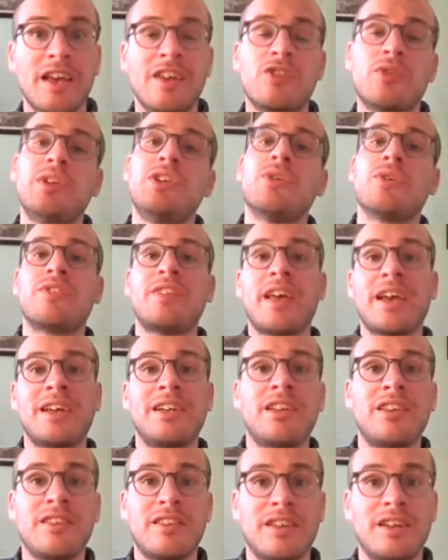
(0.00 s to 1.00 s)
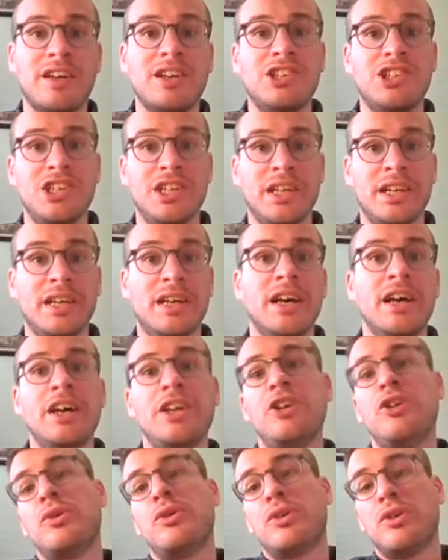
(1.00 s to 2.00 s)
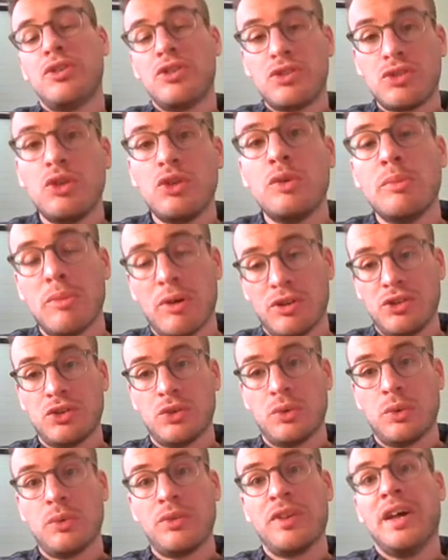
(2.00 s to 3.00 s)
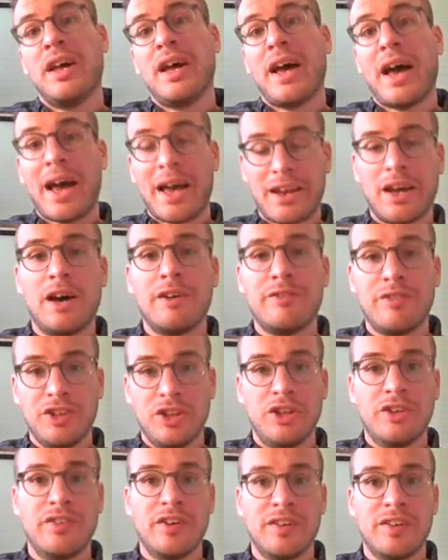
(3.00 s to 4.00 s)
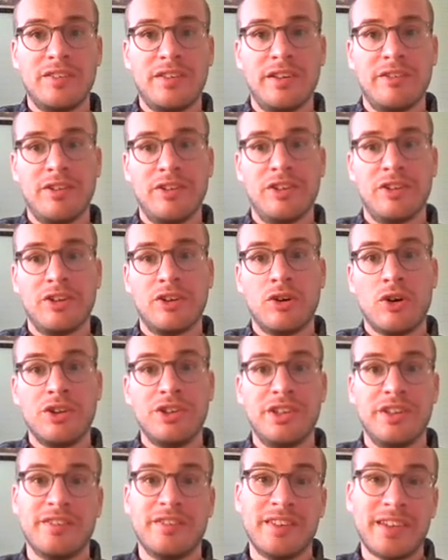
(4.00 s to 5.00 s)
So in your second and third year, you can do modules at other University of London colleges,